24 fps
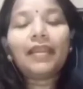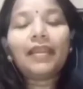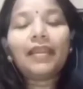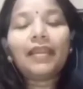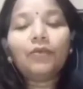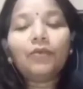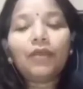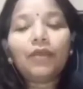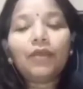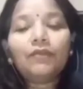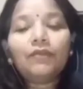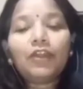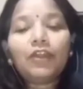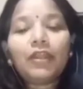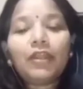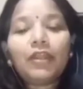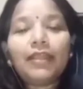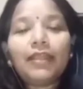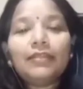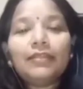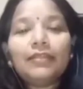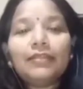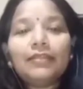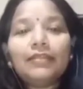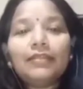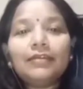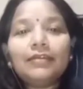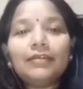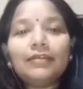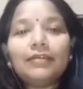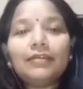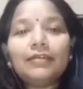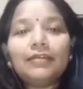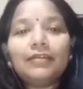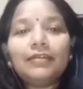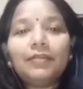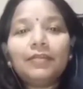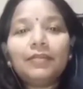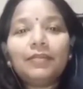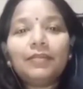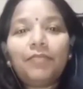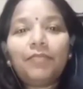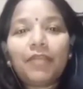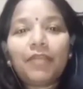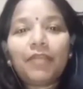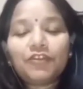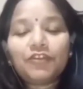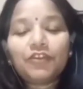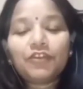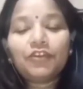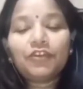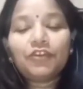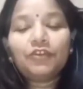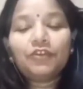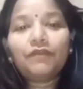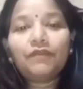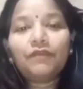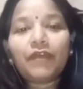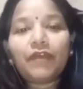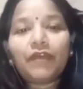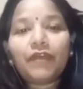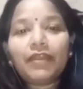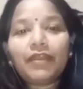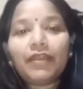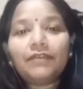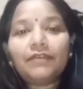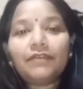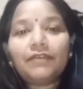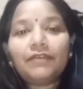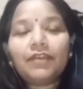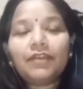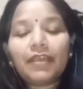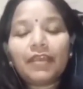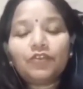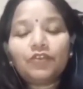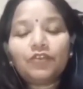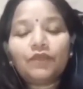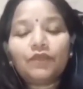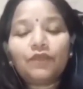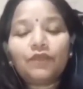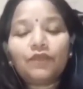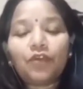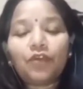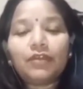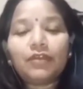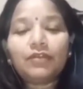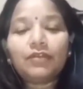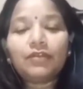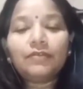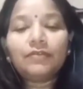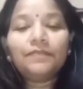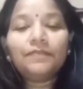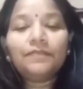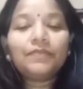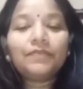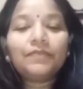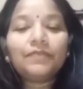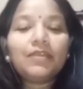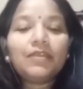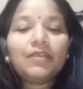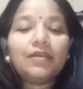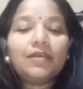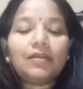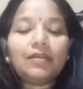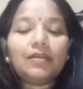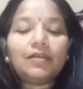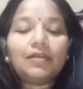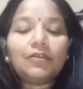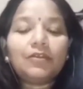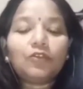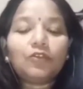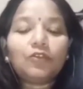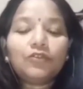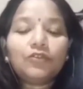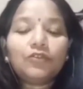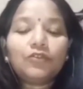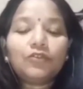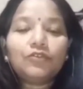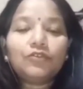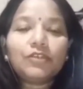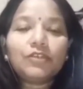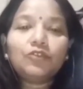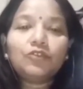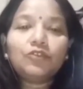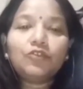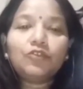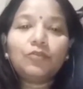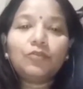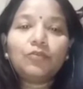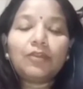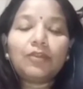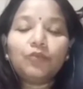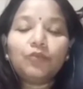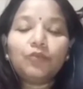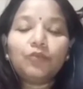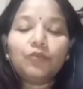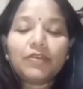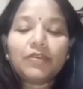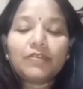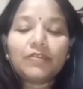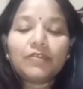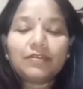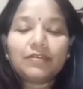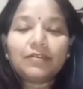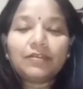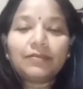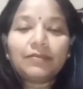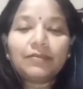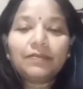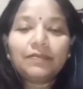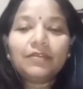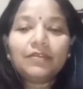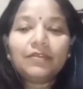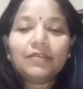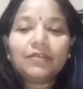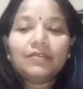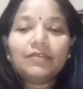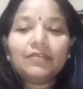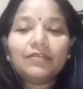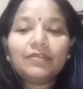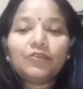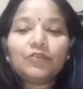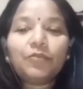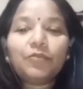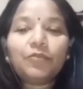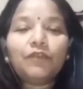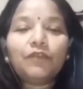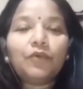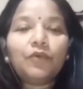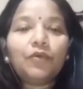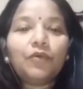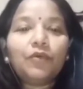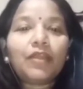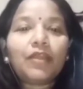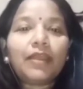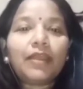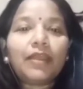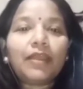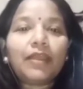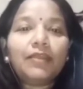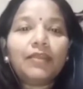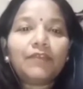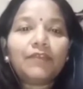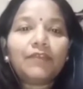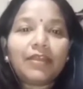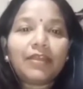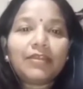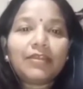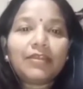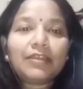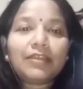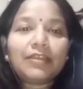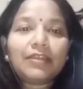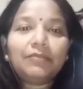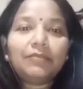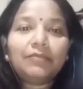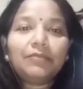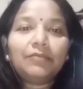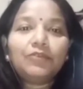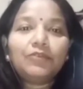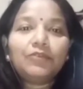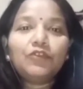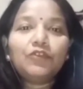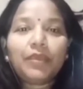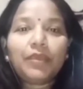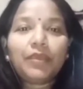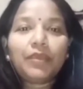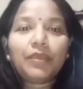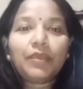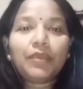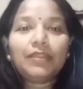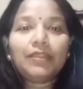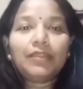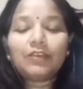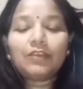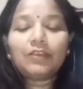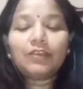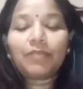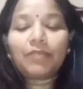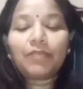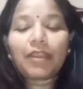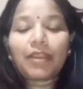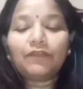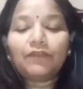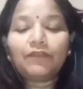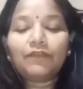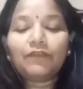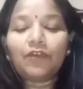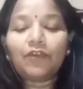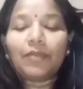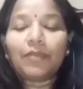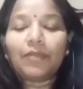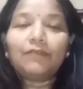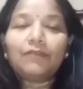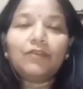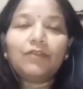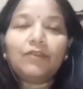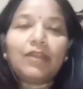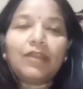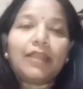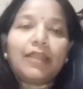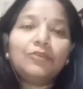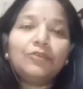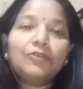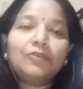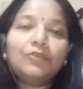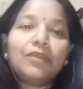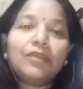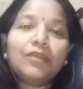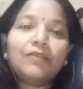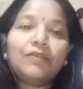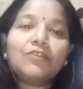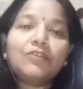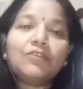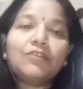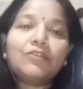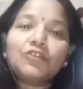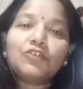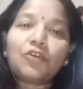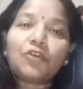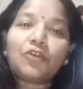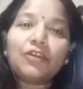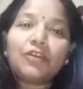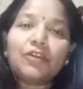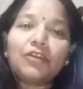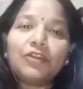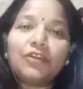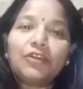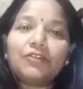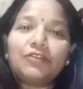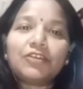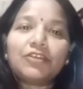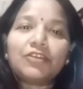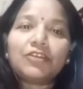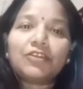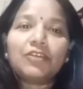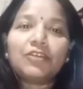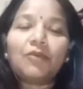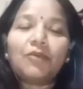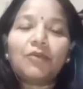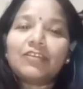Now I would like the pleasure to invite our guest of honor, Dr. Sujit Kumar Dubey, sir. So before I invite him to speak in this platform, I would like to give a short introduction.